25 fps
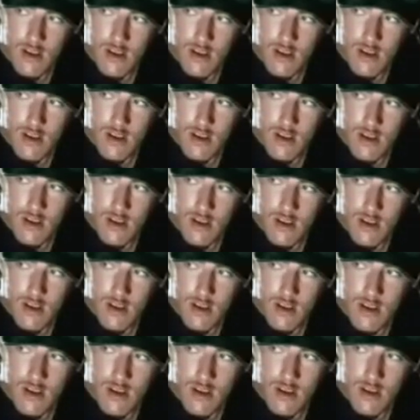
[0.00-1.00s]

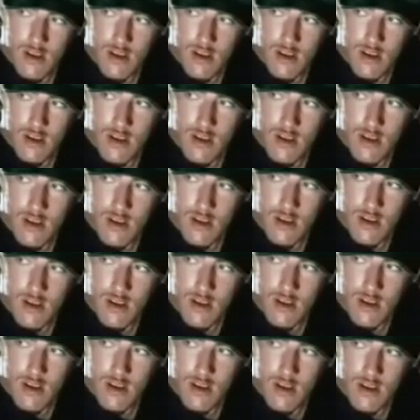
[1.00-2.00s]

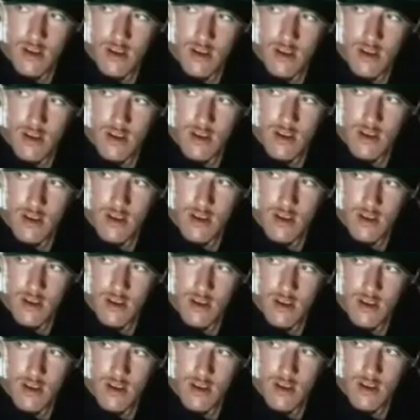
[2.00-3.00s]

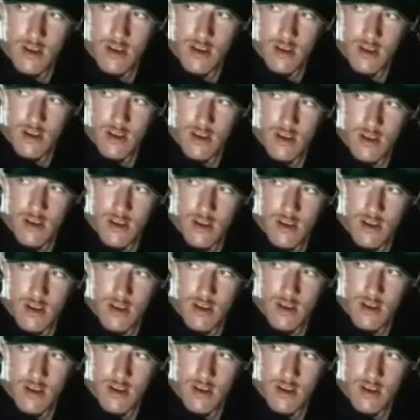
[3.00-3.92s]
The person shown says nothing.